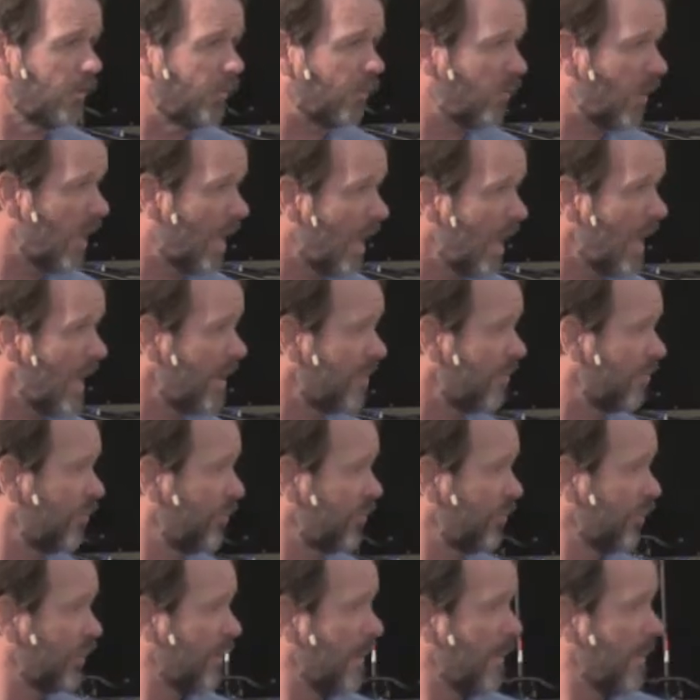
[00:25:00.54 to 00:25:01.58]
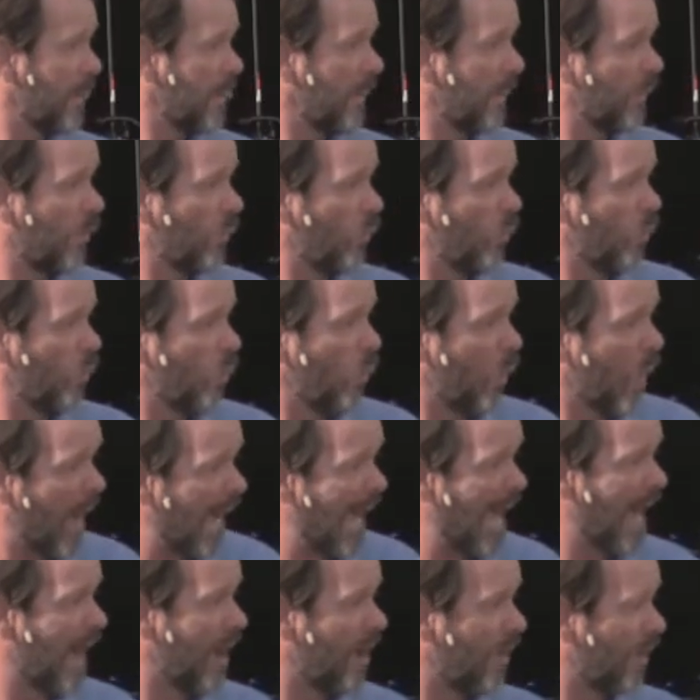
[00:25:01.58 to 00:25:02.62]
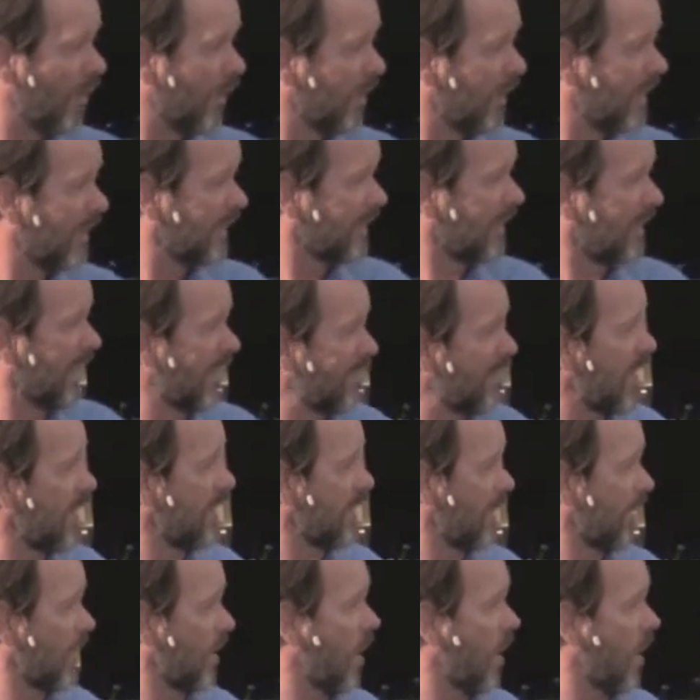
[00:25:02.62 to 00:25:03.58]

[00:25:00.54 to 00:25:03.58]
of life. Wow! To live under the